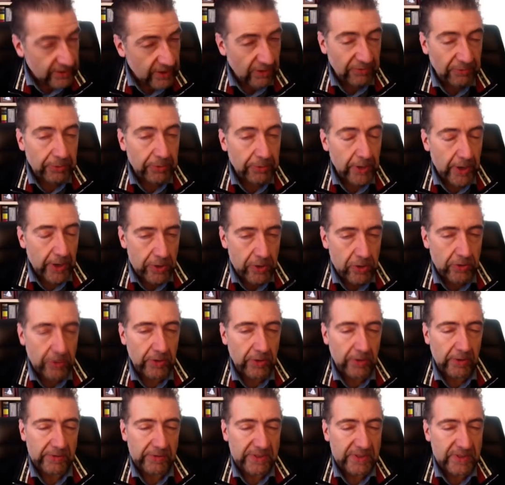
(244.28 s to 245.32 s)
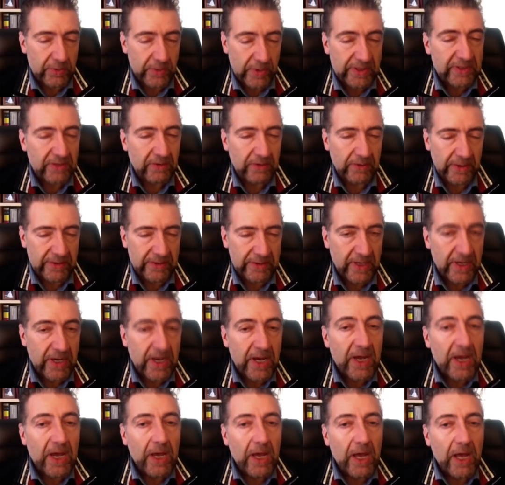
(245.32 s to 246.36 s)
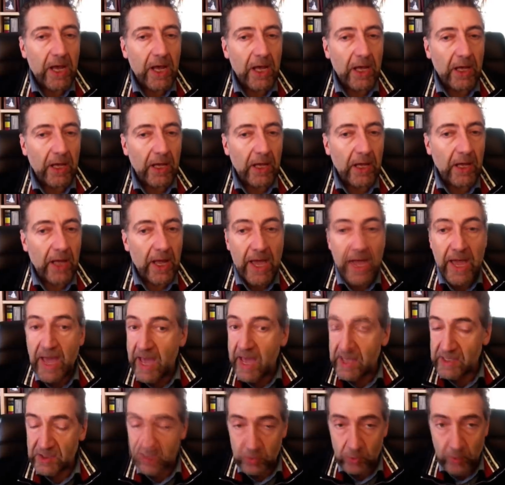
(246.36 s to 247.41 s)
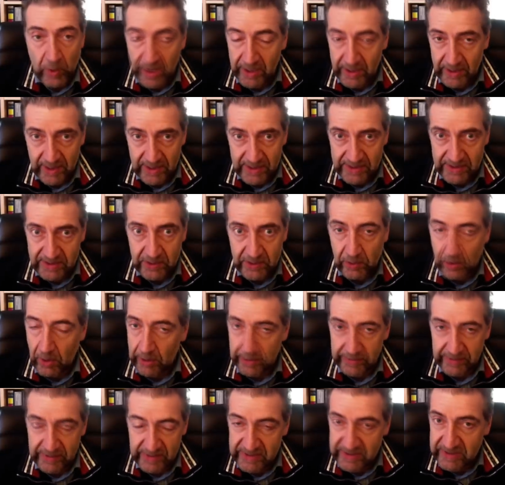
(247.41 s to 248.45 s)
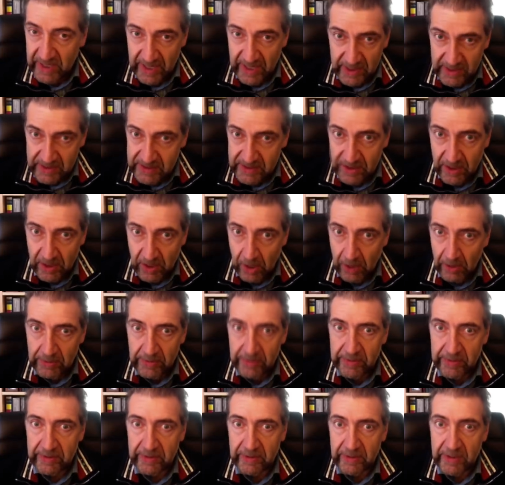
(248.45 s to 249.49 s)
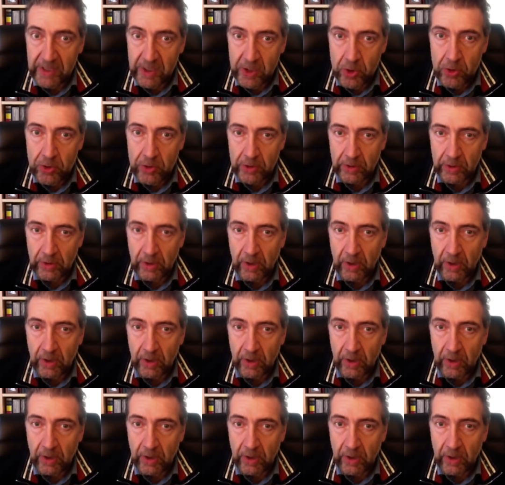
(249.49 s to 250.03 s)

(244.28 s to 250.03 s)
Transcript: of pressure on Switzerland as well as to other states on the issue